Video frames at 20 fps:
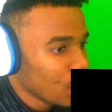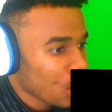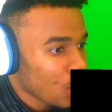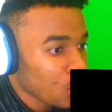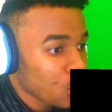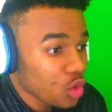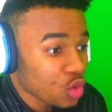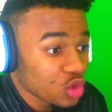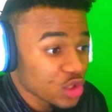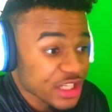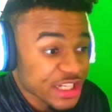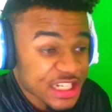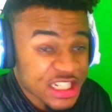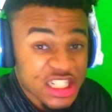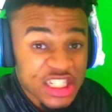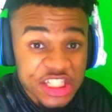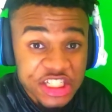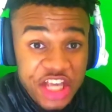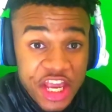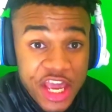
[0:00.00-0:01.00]
Holy
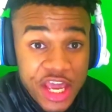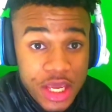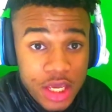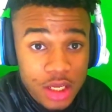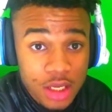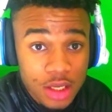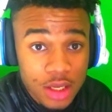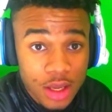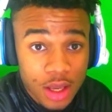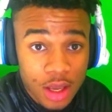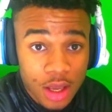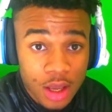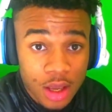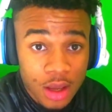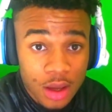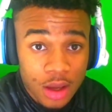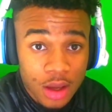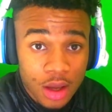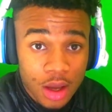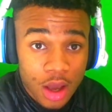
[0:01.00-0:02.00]
shit.
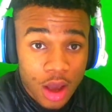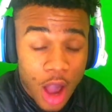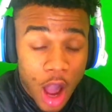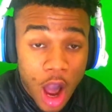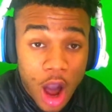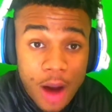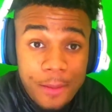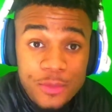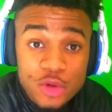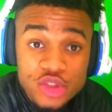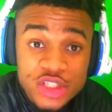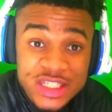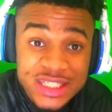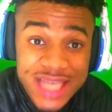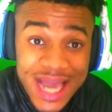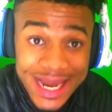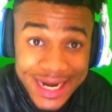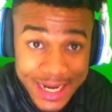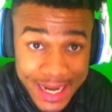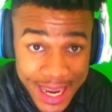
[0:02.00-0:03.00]
I almost just
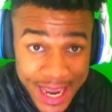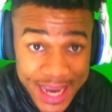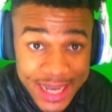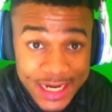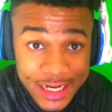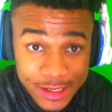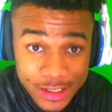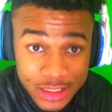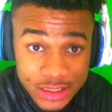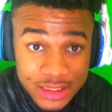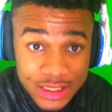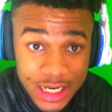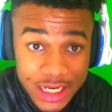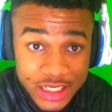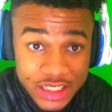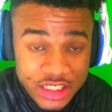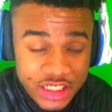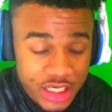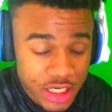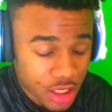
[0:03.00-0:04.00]
got a headache because of
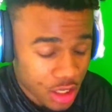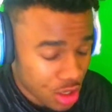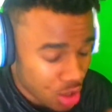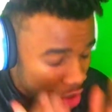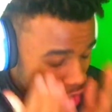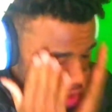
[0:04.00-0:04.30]
that shit.